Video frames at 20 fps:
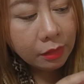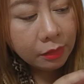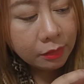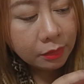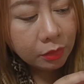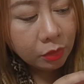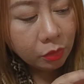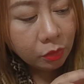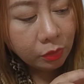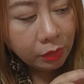
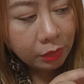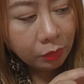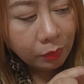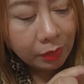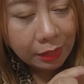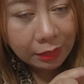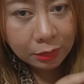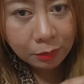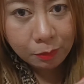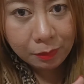So it
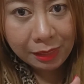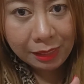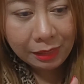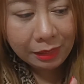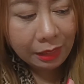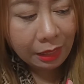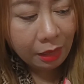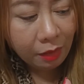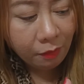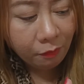will
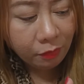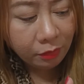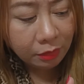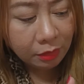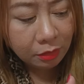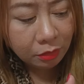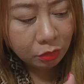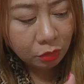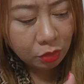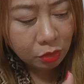explain
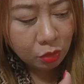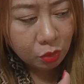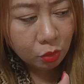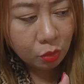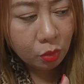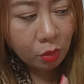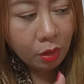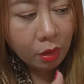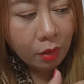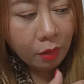everything to
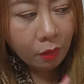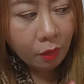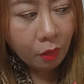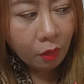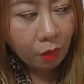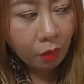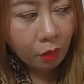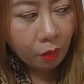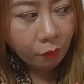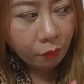you
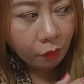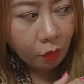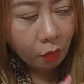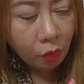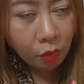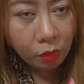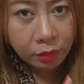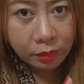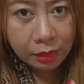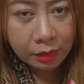of
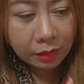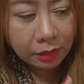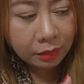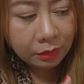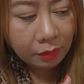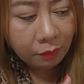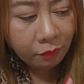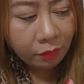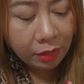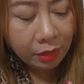all
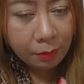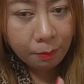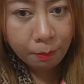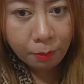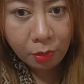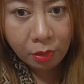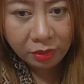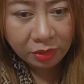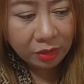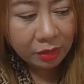the
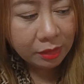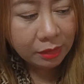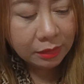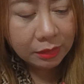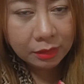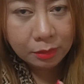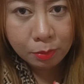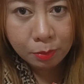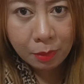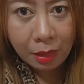different
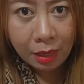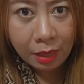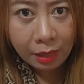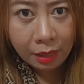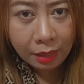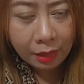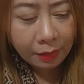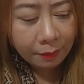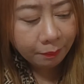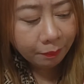buttons,
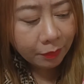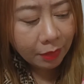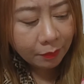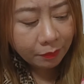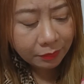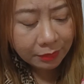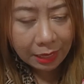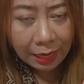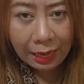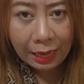
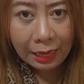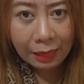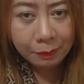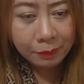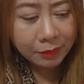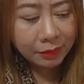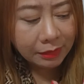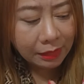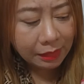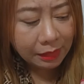the
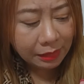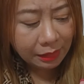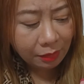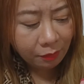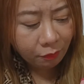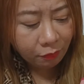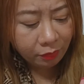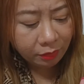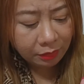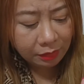apps and
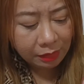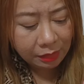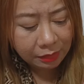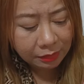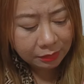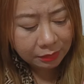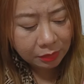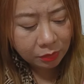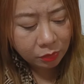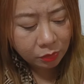
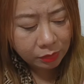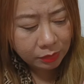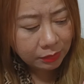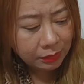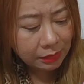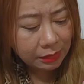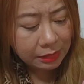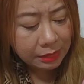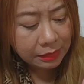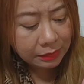everything. So
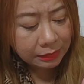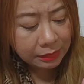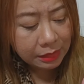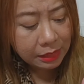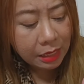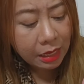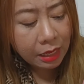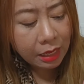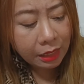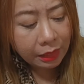it's
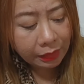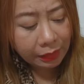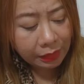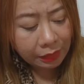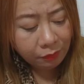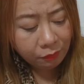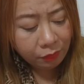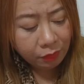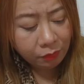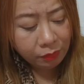easy
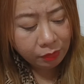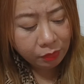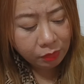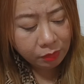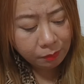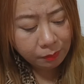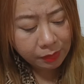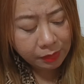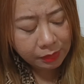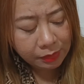and very
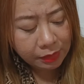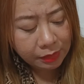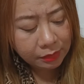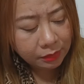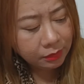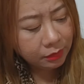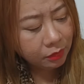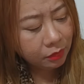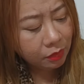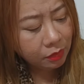
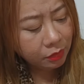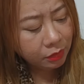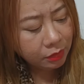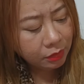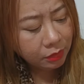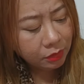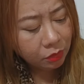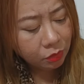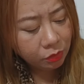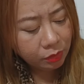convenient. So I'll
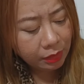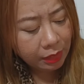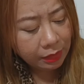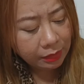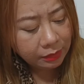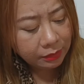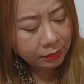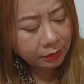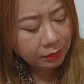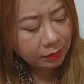just go
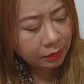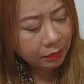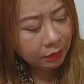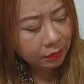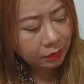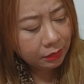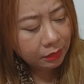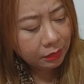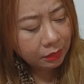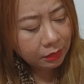next.